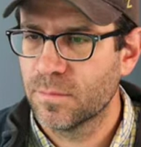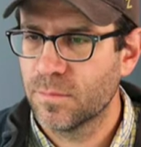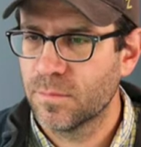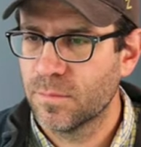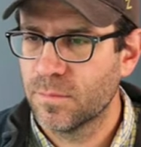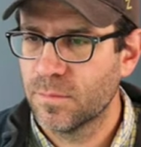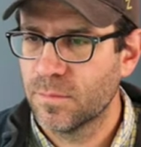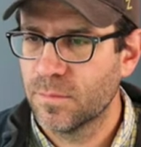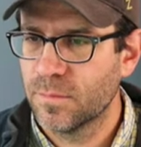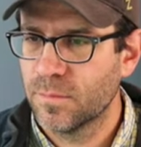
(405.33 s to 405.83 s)

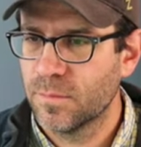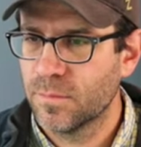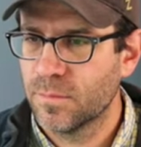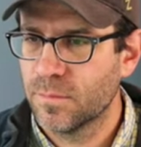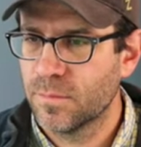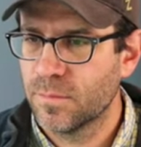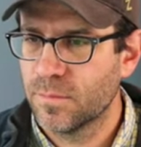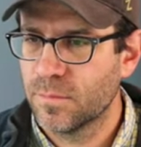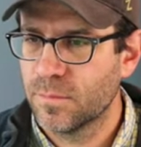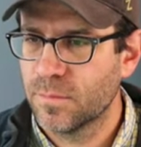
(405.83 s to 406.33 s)

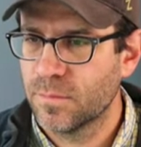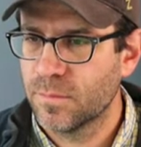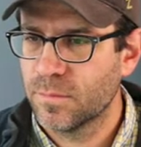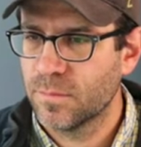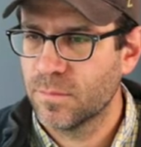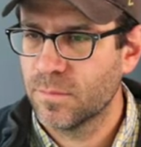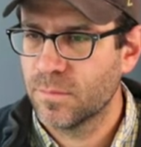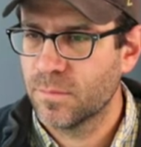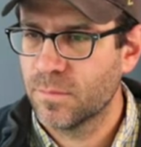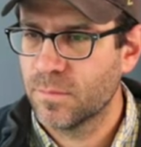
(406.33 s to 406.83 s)

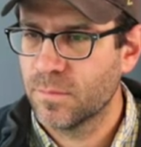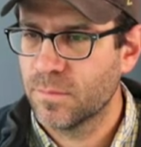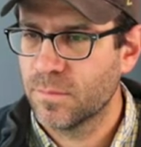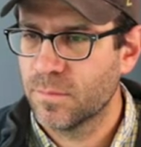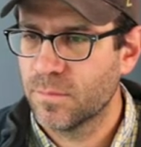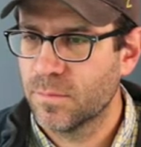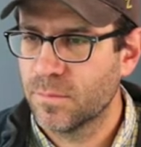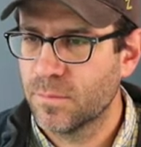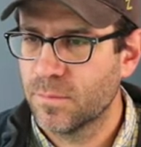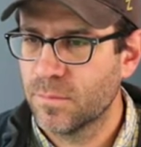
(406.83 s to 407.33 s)

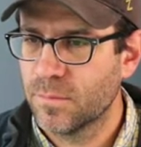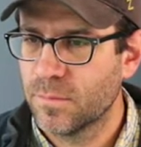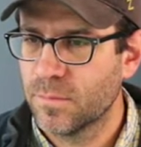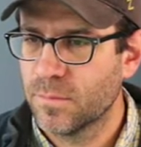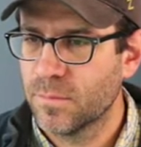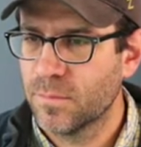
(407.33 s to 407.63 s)
(silent)